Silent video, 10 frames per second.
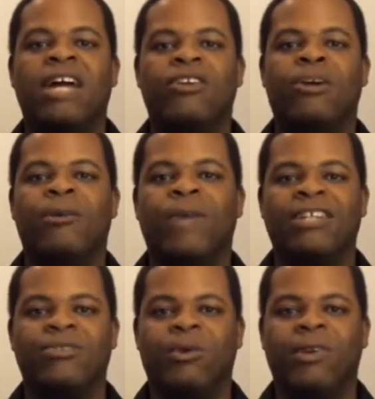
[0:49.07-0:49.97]
Now, normally when
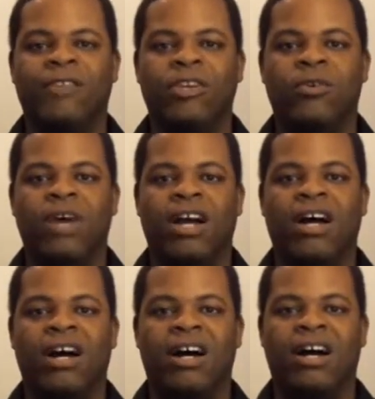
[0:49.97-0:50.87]
I do a review,
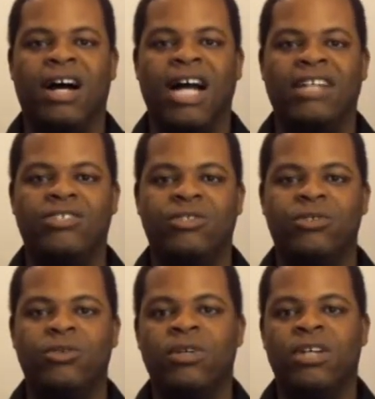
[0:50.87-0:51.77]
I
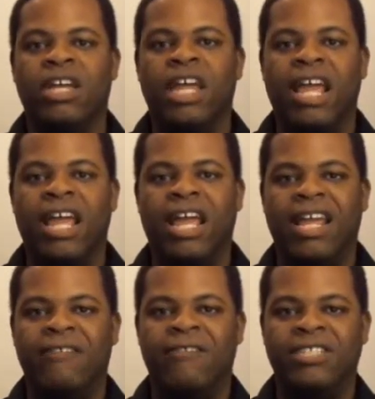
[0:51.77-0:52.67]
do
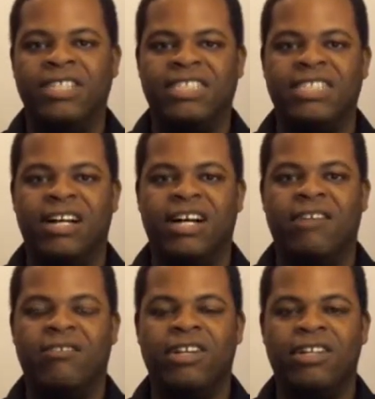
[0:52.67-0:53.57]
a section
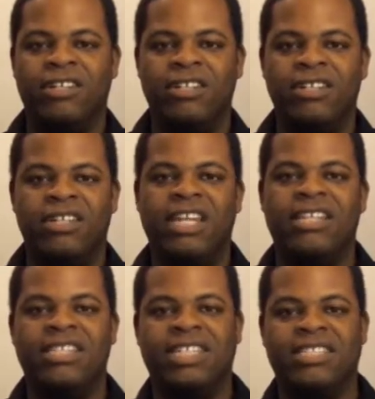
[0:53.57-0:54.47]
of the good and
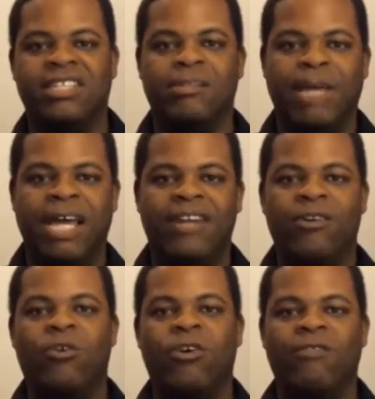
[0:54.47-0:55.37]
then a section of the
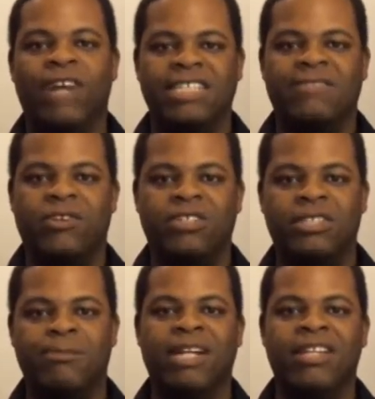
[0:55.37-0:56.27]
bad, or vice
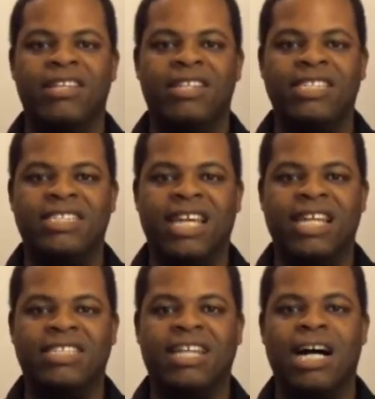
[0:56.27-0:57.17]
versa. But in this
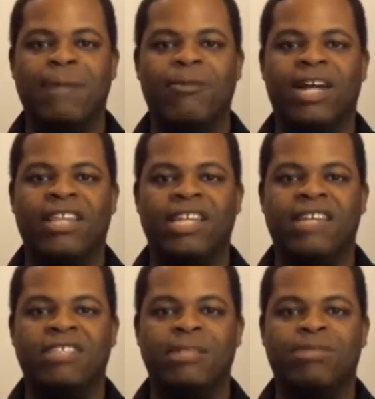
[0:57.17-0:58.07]
case, I'm going to have to
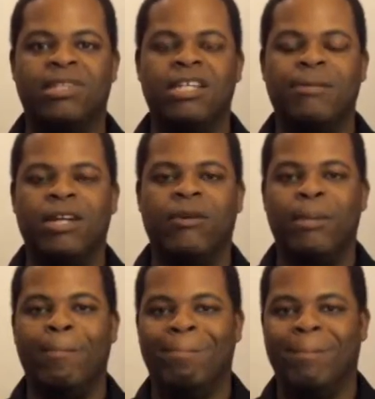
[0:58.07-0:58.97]
give some
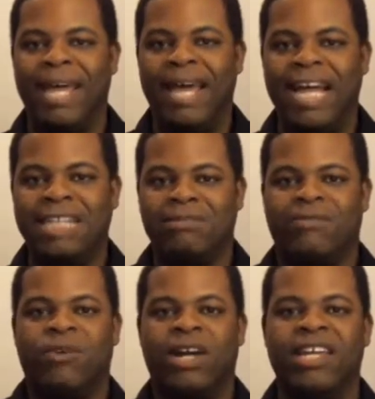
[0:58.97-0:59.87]
preliminary bads
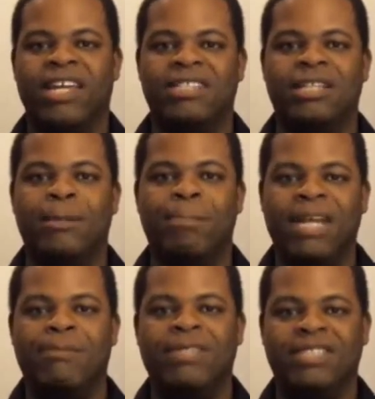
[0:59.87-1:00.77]
before I can get into the
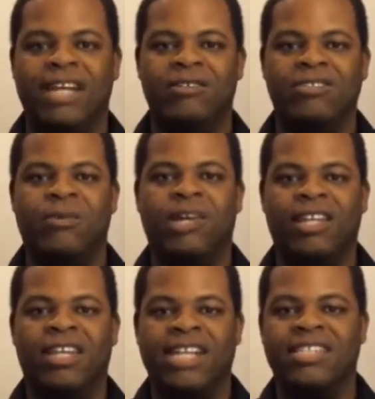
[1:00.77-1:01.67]
meat and potatoes of what I
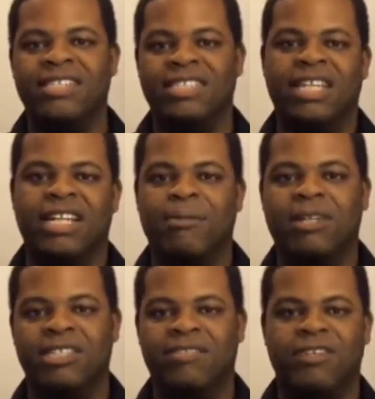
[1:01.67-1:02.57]
like and dislike
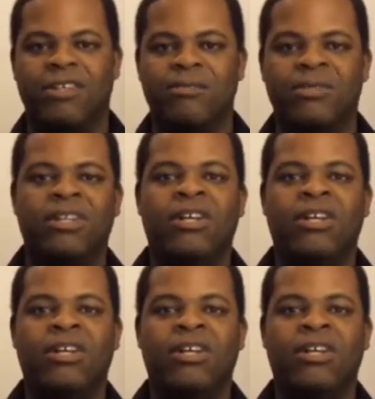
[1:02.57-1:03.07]
about this film.